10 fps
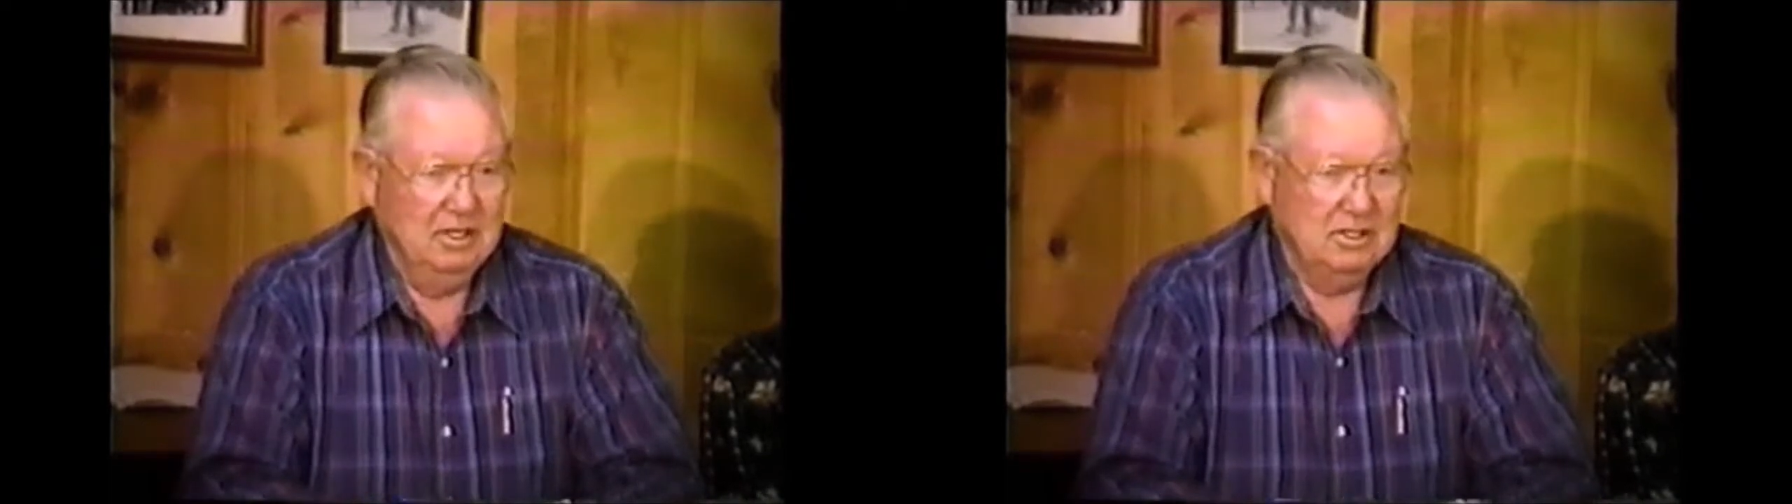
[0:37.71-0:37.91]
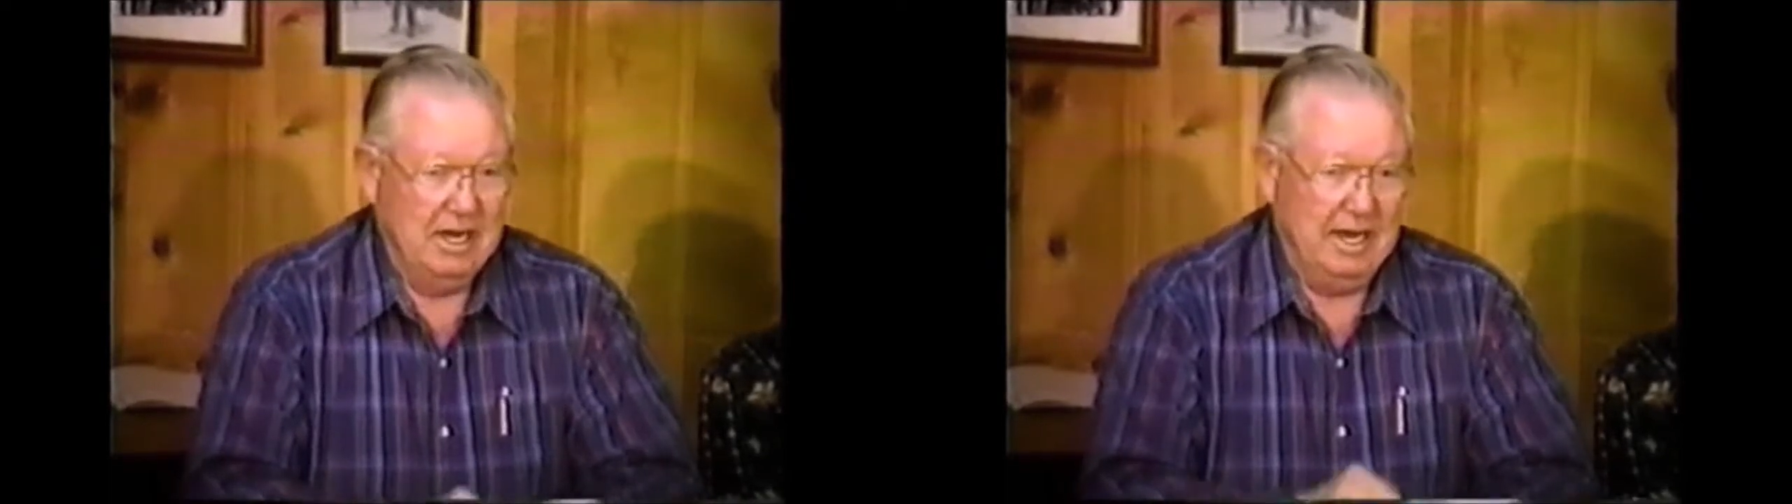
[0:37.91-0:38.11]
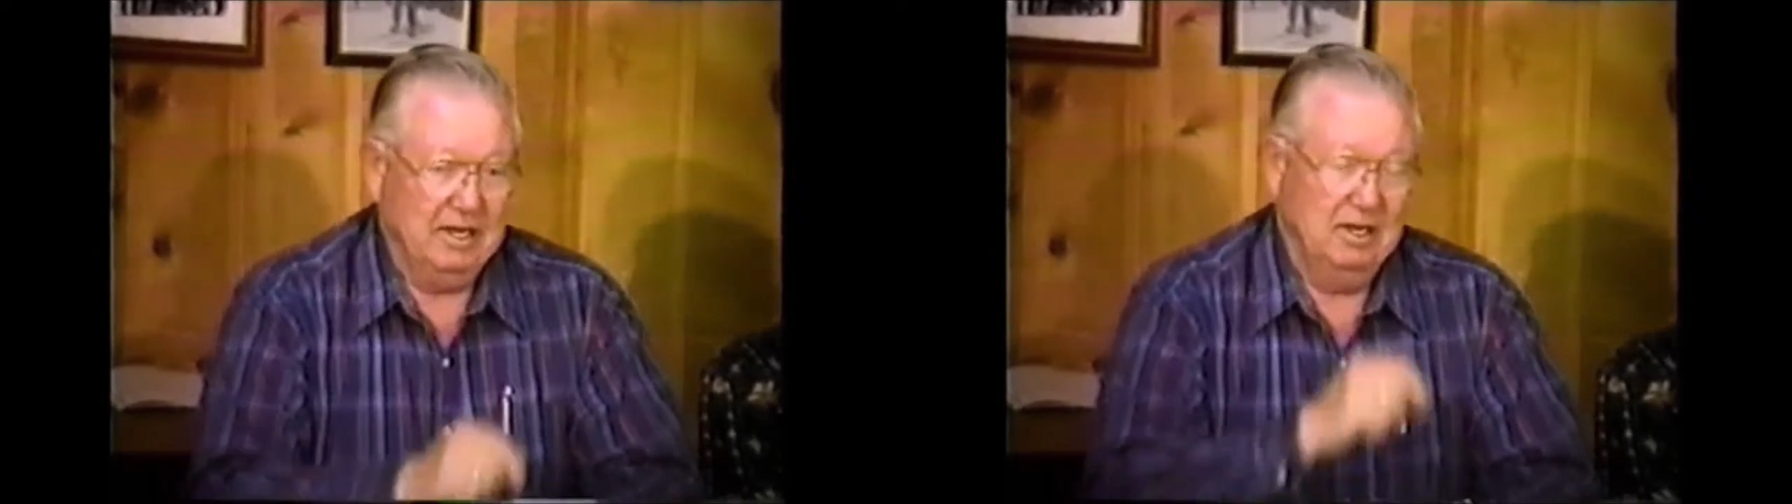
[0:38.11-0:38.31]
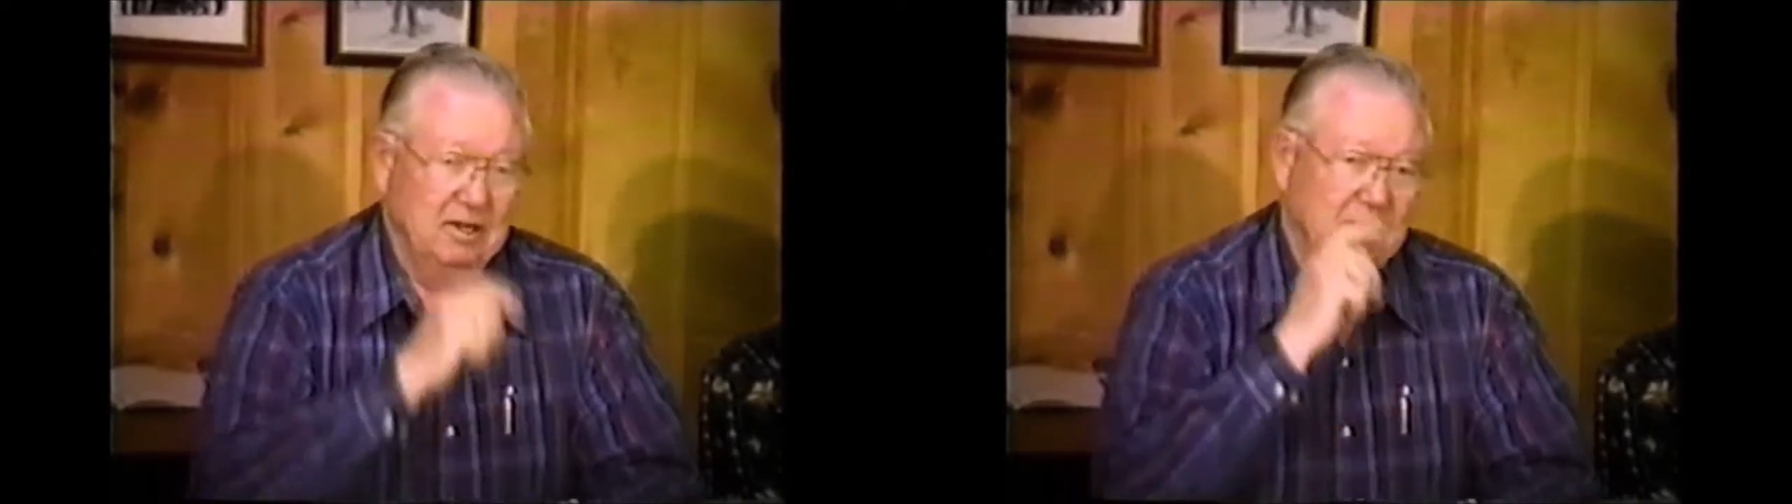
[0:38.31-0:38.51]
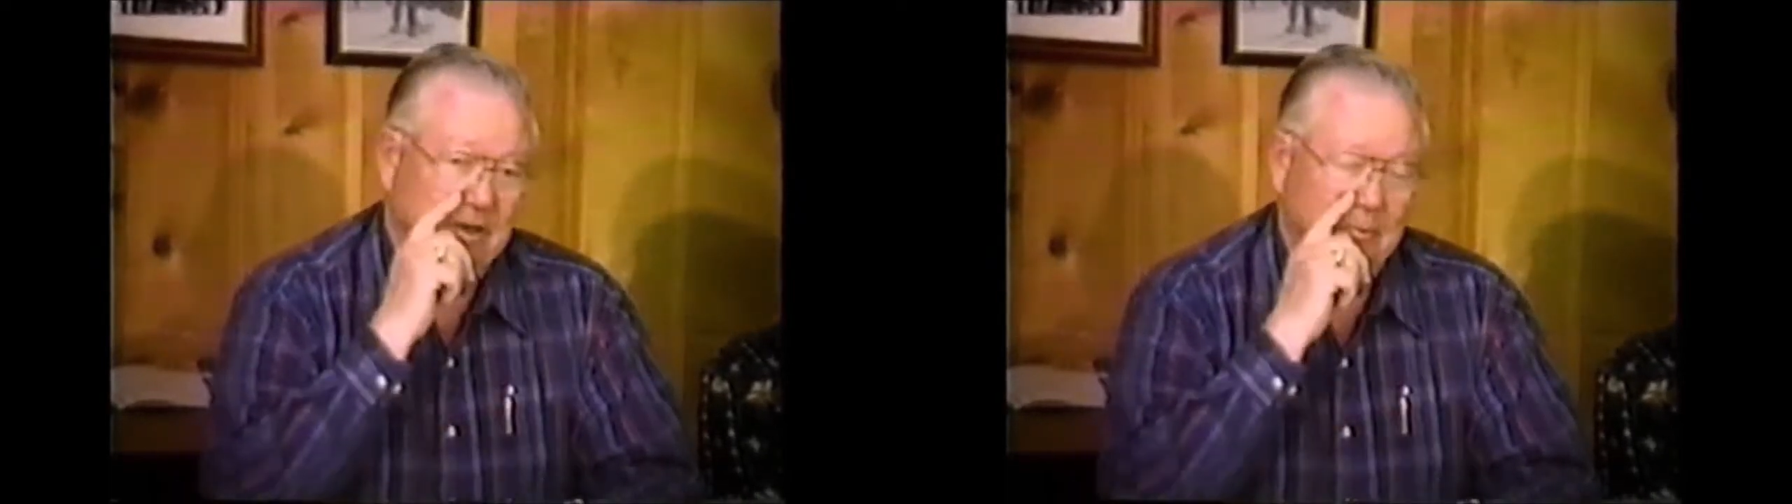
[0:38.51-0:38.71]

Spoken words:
It's like a